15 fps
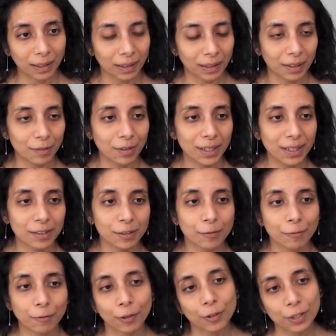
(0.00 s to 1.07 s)
the
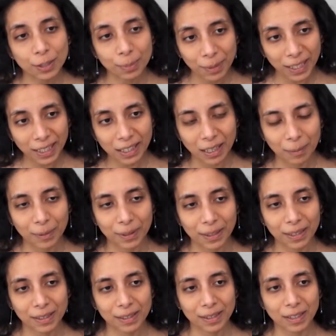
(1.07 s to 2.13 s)
reason for speed up
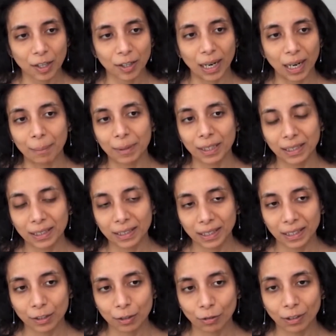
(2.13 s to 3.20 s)
is our
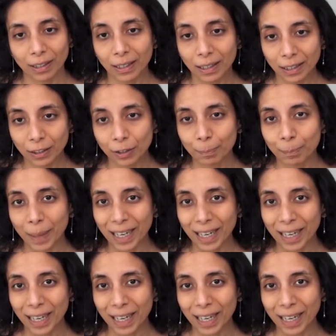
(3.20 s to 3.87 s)
ability to learn